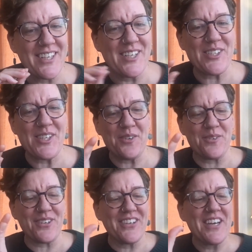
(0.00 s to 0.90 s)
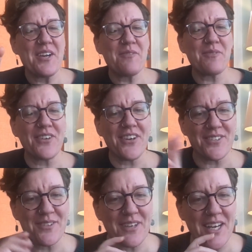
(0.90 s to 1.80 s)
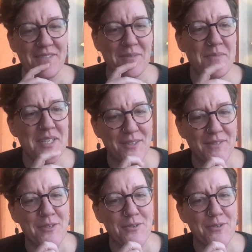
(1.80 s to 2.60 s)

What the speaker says: so we're also kind of a misfit